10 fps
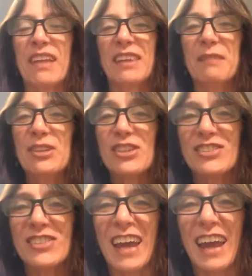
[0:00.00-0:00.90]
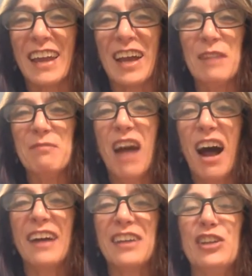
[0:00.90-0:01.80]
let me just say I'm
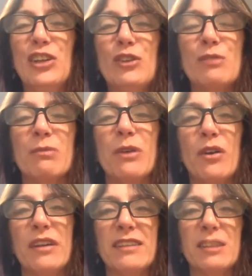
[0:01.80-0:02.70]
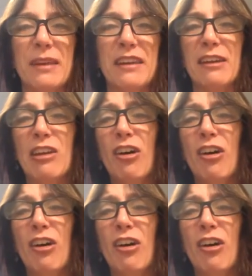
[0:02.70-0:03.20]
not a huge proponent in spending